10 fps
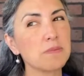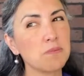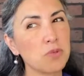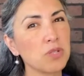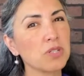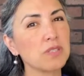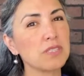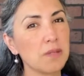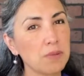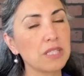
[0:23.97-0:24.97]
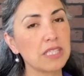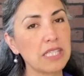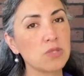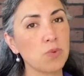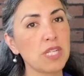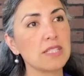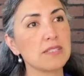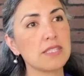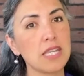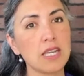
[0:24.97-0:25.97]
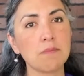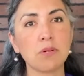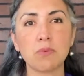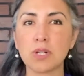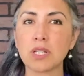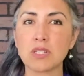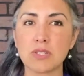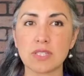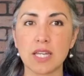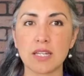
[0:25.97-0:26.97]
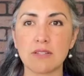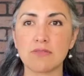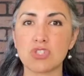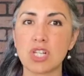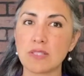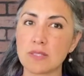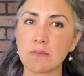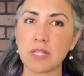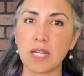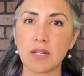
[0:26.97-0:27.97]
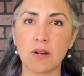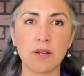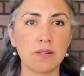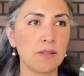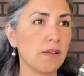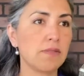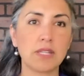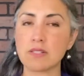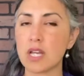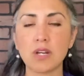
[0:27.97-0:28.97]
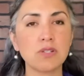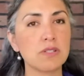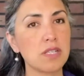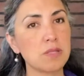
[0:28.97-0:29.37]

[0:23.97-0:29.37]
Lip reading: More typically is when it's seen, but we're going to just kind of shed some light on the entire disease